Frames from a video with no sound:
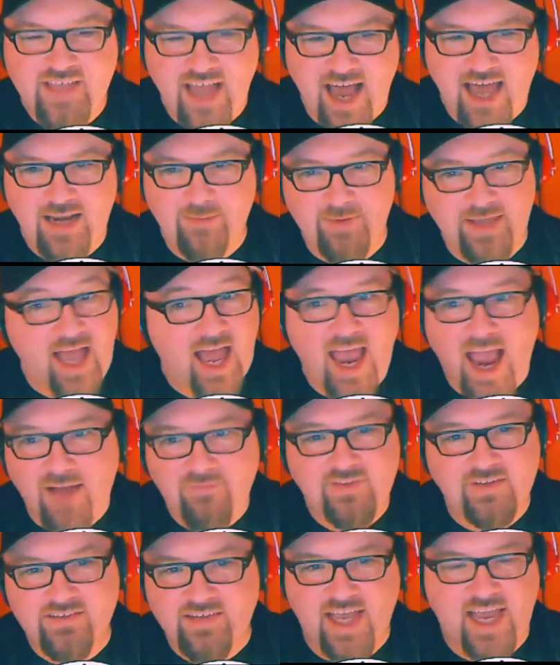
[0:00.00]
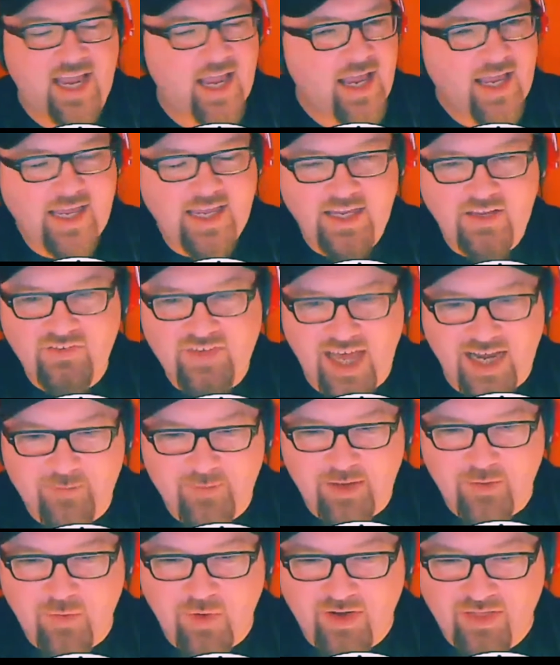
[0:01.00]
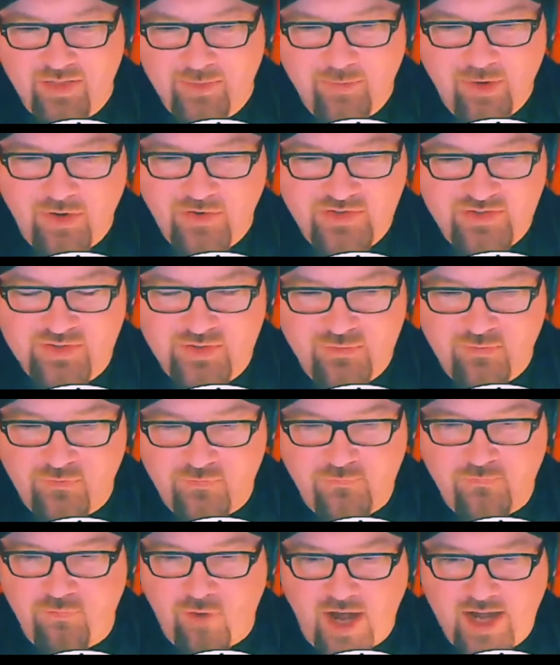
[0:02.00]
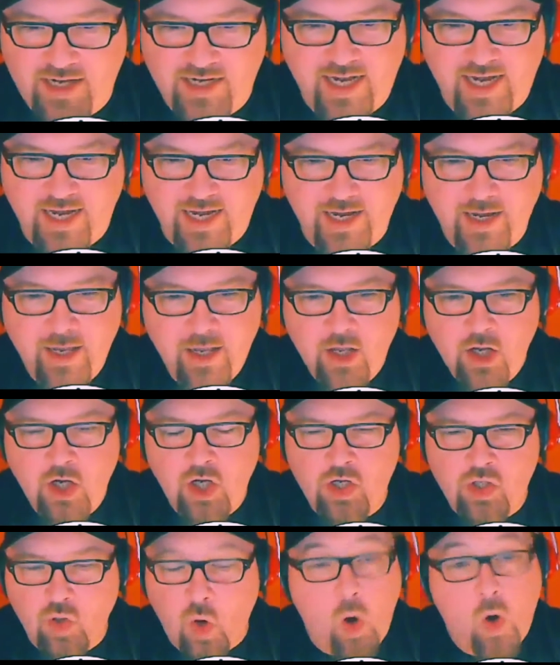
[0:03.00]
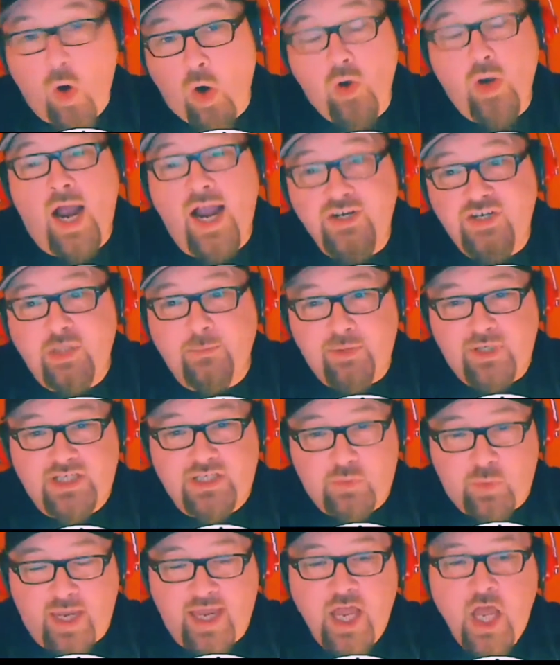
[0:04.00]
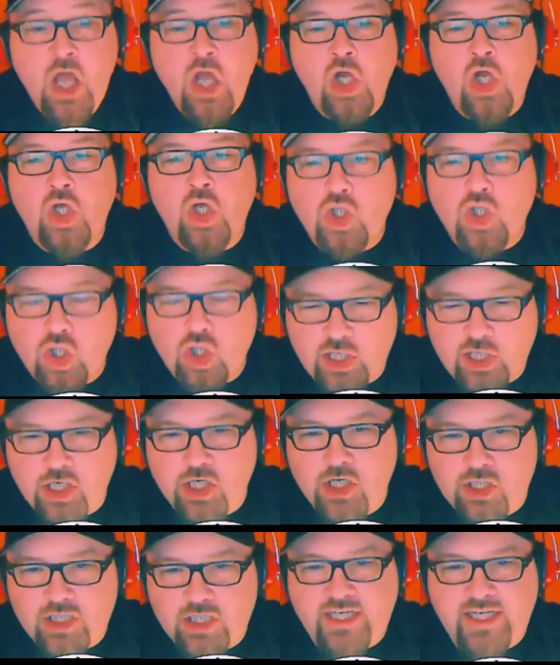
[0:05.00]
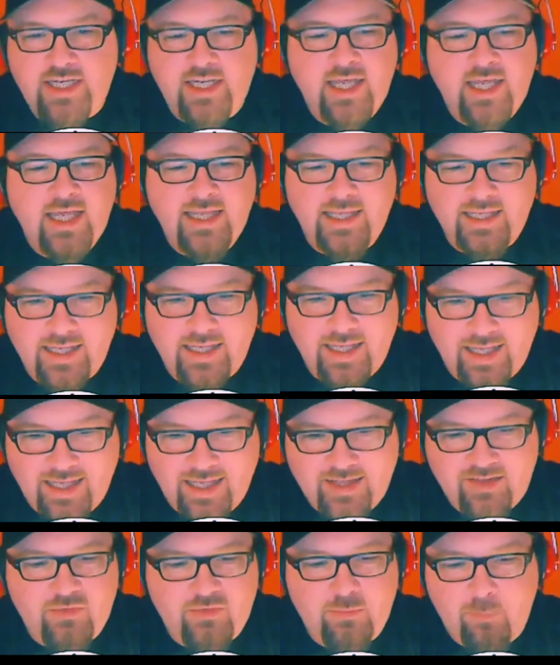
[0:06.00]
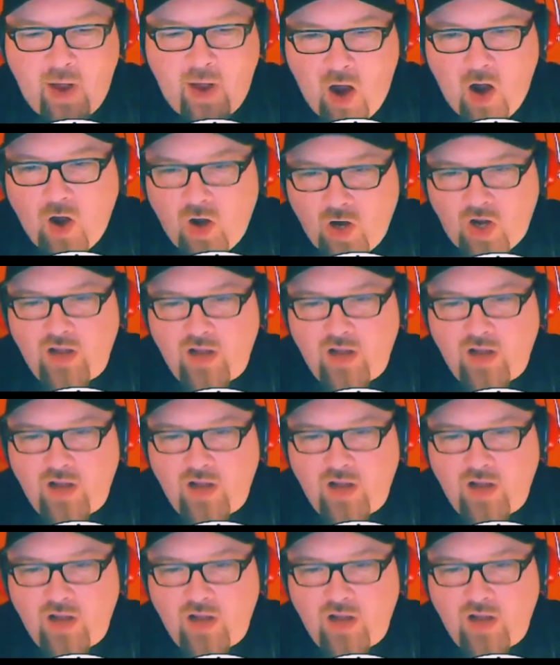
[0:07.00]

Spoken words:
got to be one of the most frightening, or I should put it this way, clearly he is part